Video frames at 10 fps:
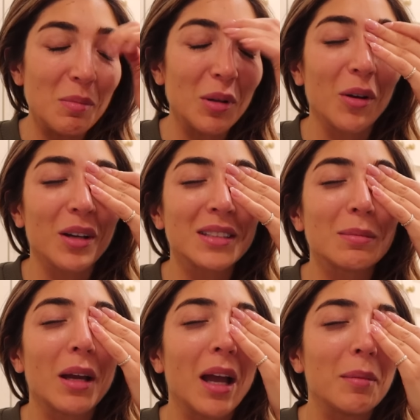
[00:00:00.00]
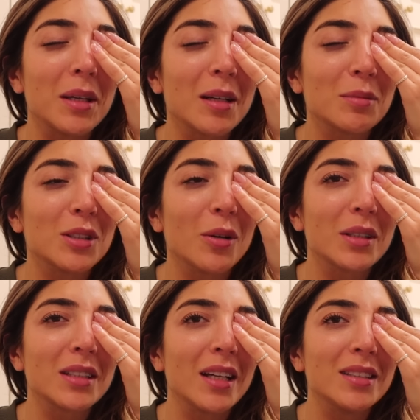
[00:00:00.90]
bloggers in Miami and I'm so
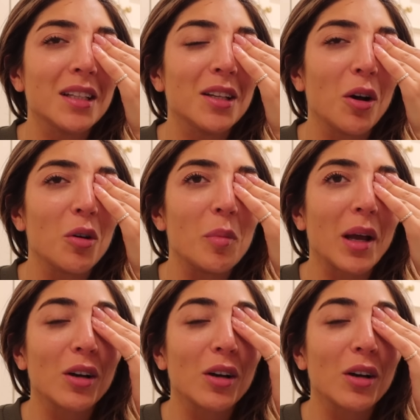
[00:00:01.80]
excited. Oh my